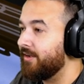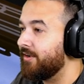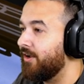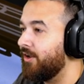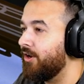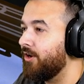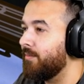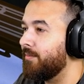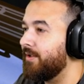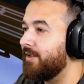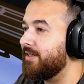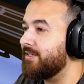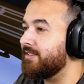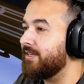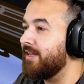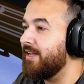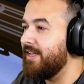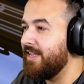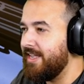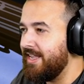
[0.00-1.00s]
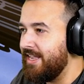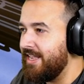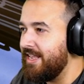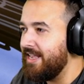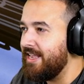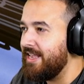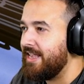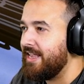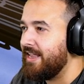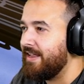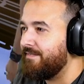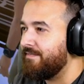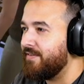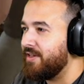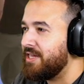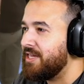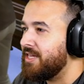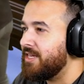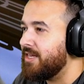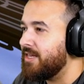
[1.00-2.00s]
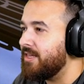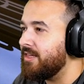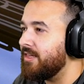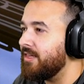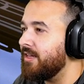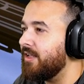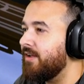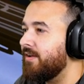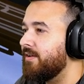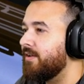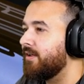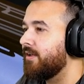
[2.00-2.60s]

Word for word: Column is evil.